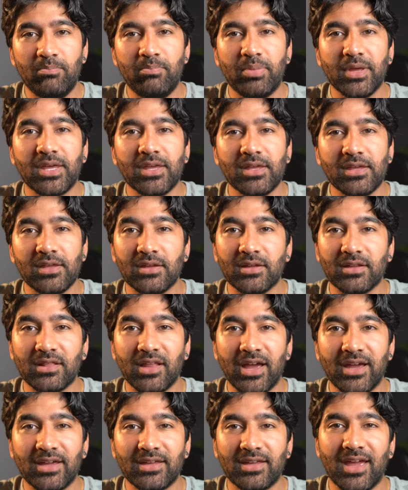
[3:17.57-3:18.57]
be
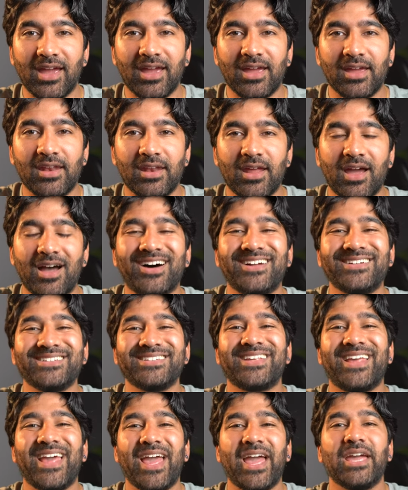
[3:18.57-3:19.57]
like an
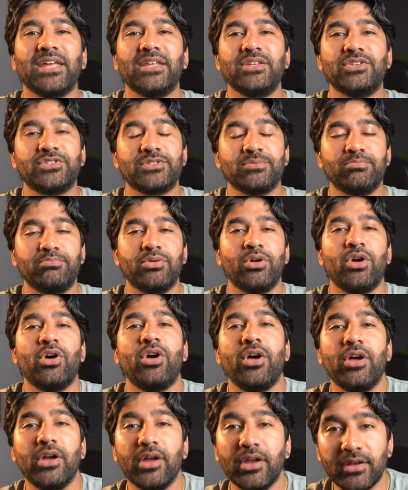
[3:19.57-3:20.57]
uncaged
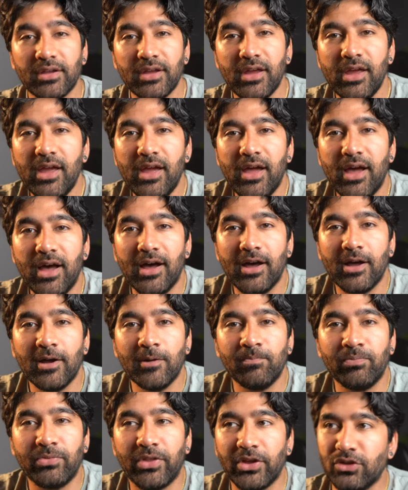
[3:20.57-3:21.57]
bird
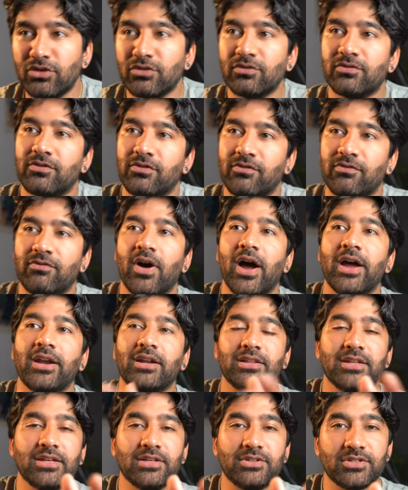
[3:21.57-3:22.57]
that you've
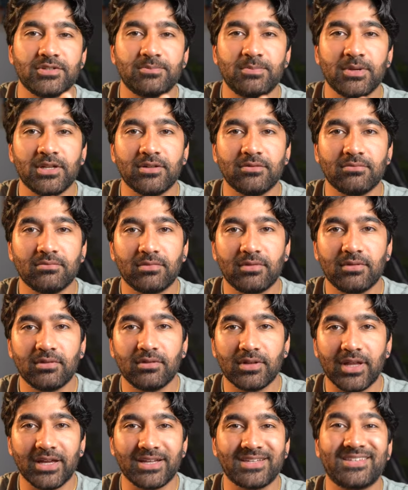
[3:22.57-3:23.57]
finally just been
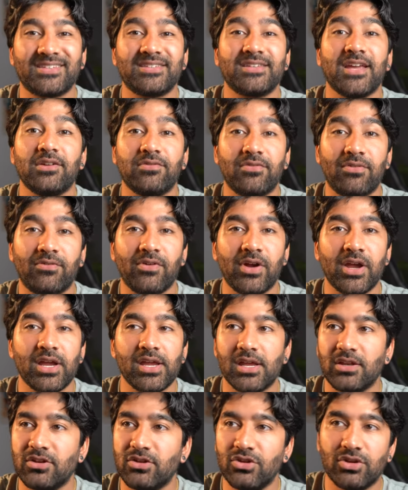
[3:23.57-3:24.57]
like set
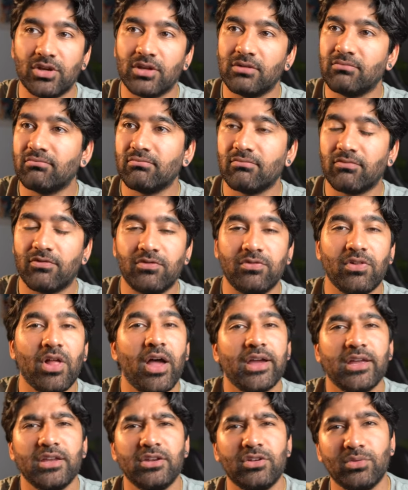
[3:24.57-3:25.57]
free, and you can
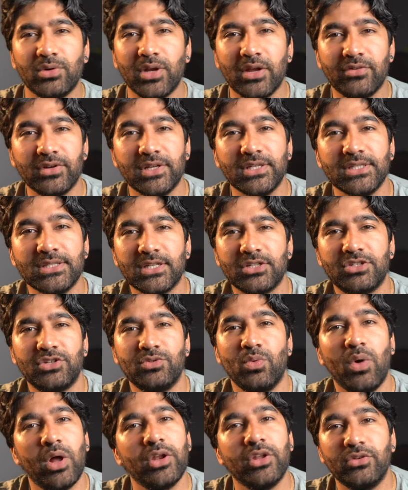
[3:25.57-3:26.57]
fly and do whatever it is that
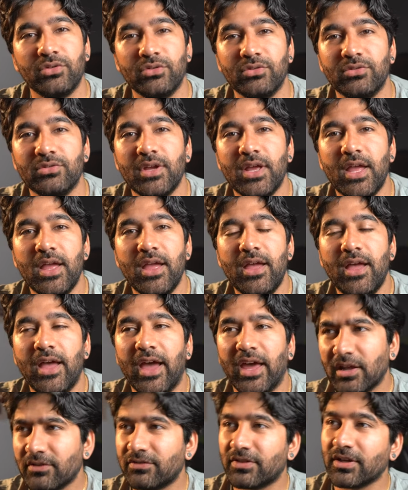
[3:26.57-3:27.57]
you want to do.
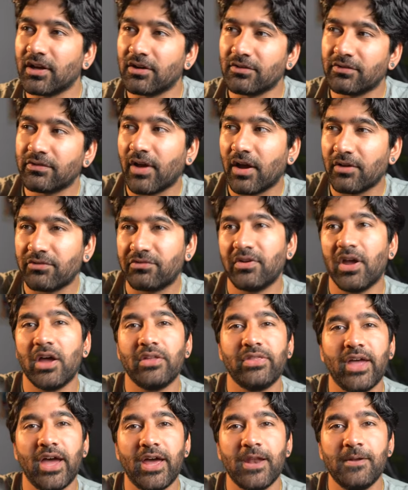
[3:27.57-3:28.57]
And I think I've
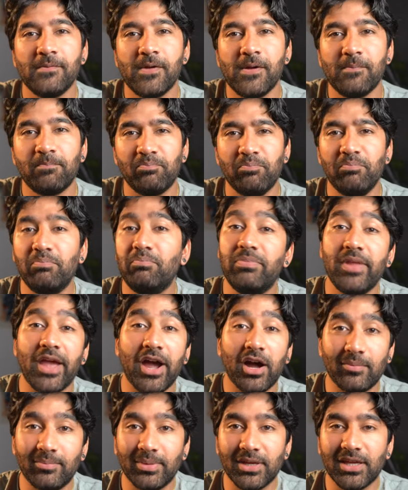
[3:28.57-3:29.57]
found that
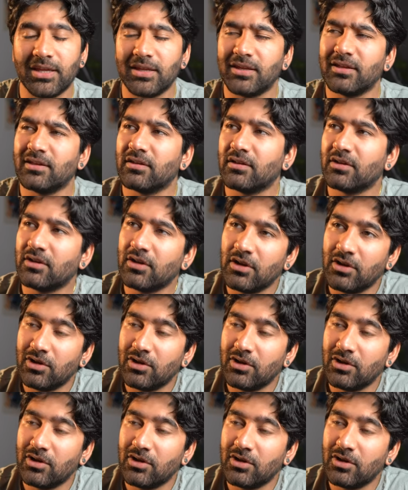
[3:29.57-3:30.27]
now being,